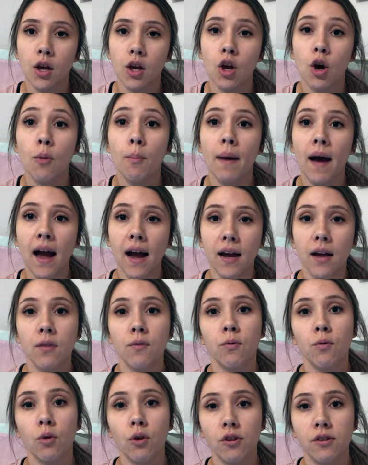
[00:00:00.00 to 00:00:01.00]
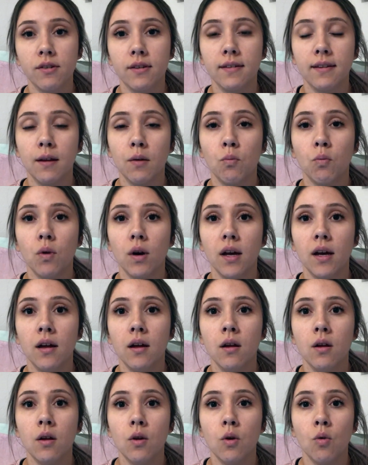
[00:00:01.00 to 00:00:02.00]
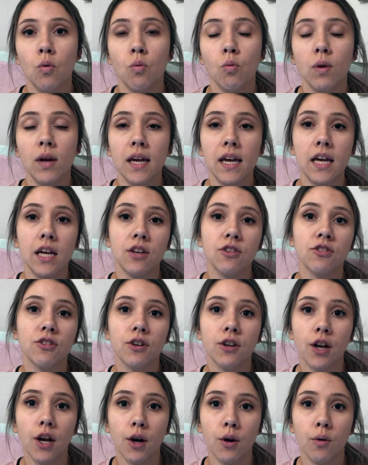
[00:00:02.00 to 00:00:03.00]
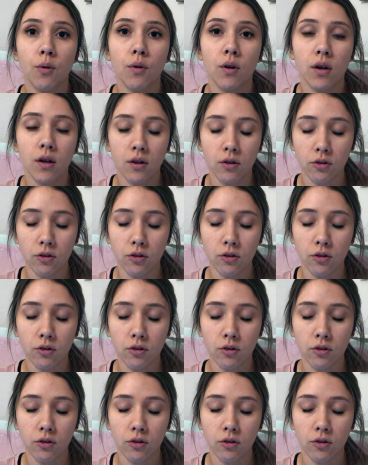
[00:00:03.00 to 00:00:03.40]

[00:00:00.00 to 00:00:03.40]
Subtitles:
go back and forth to see what we each know,